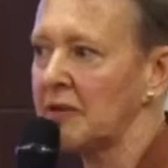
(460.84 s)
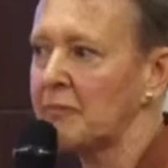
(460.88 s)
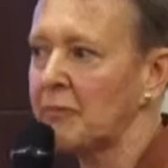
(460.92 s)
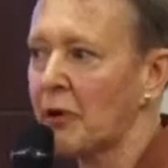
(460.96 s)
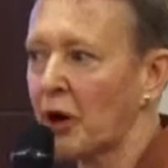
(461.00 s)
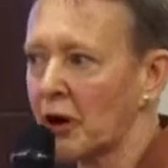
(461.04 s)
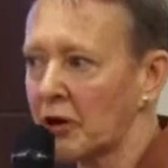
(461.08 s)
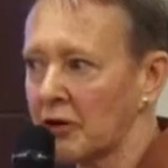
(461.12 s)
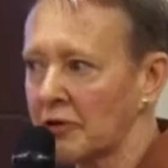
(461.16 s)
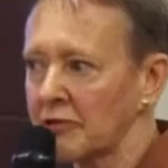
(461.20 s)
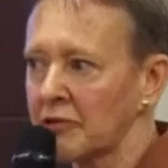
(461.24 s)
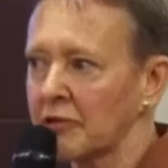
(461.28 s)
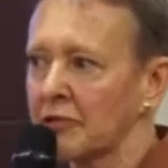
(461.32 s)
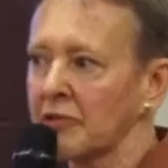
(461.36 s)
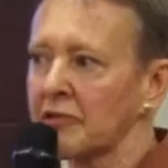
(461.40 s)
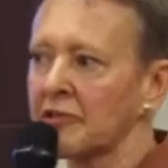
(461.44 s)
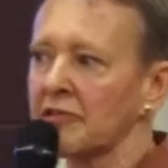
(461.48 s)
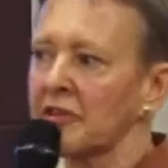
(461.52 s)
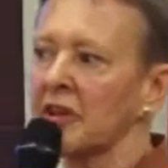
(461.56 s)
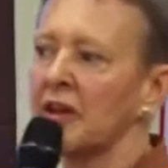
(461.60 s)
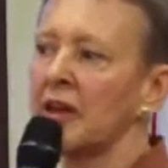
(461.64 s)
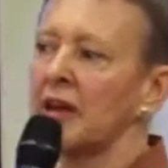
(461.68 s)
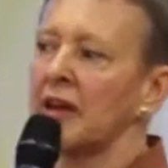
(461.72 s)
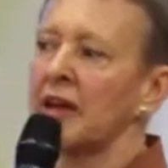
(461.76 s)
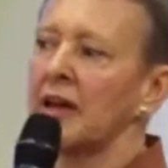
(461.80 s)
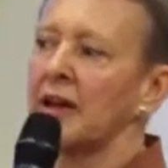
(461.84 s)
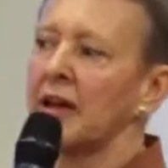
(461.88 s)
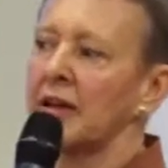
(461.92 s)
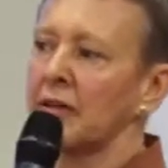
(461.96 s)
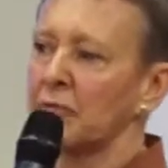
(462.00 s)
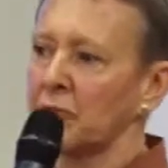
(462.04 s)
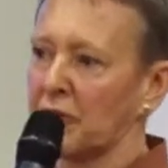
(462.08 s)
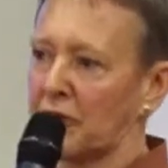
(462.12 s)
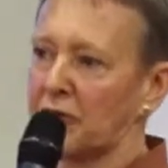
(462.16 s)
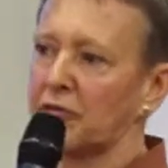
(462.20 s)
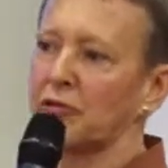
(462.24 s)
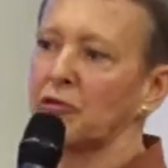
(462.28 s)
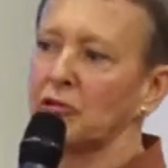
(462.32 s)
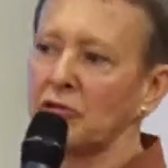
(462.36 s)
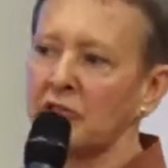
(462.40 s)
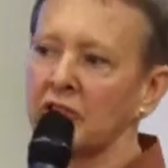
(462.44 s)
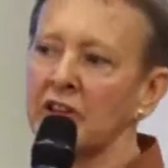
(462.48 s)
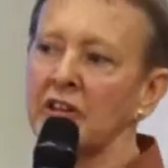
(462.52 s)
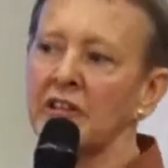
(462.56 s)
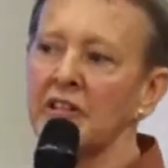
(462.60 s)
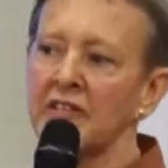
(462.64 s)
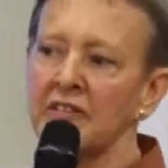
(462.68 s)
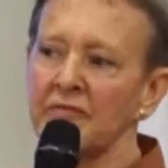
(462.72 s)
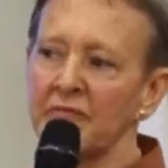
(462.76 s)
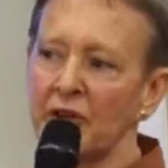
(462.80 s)
partners with
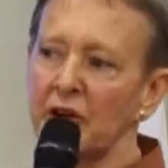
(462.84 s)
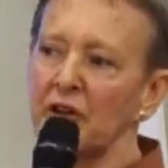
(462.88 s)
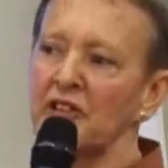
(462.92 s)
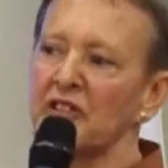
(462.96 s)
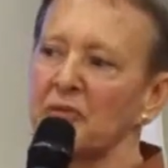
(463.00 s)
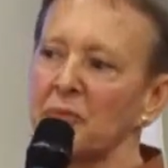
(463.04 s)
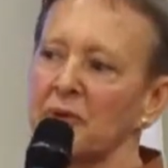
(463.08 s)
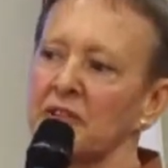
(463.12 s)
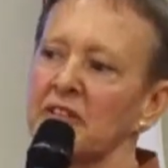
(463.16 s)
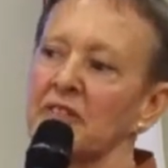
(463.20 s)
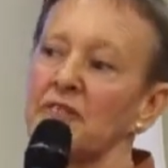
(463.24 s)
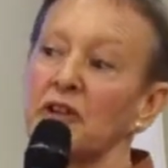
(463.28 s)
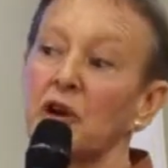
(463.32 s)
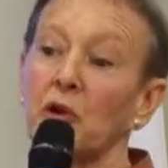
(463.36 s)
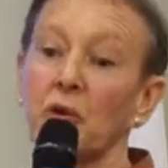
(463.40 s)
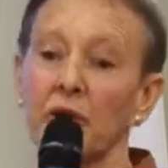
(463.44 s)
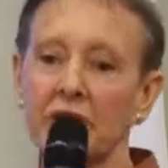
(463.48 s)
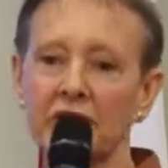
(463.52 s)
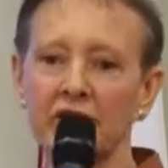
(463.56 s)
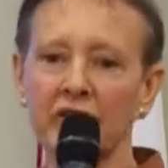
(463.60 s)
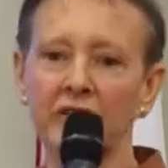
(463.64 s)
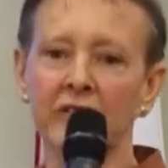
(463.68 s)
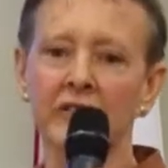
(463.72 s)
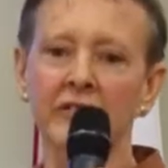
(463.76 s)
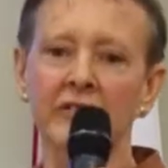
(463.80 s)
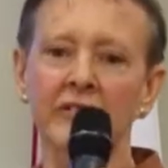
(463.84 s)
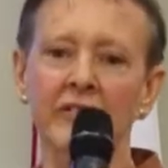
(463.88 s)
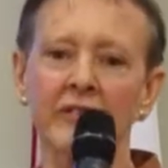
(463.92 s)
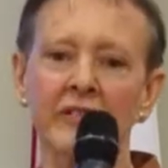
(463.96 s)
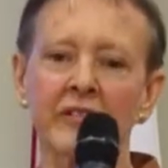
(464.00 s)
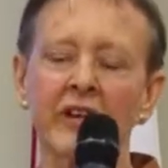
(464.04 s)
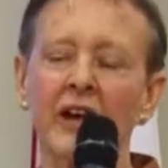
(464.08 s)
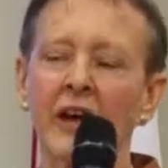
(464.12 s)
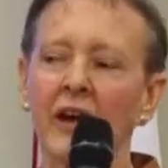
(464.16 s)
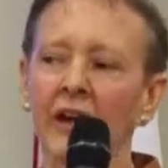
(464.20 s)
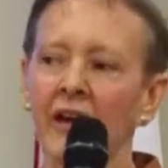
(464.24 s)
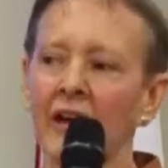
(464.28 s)
13 very specific questions